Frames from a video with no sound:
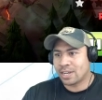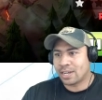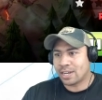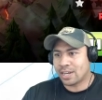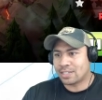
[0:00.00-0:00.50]

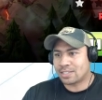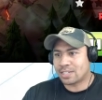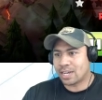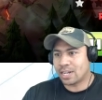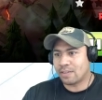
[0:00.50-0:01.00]

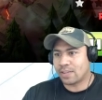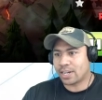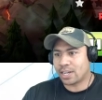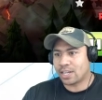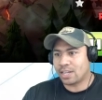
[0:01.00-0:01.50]
instead of like
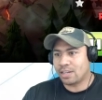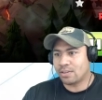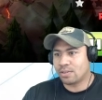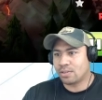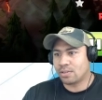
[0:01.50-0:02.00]
a
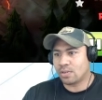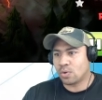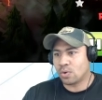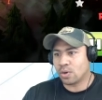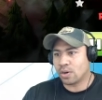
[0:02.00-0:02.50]
heal
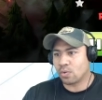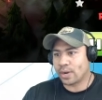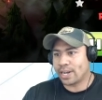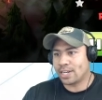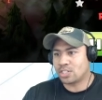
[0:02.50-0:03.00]
or a rage,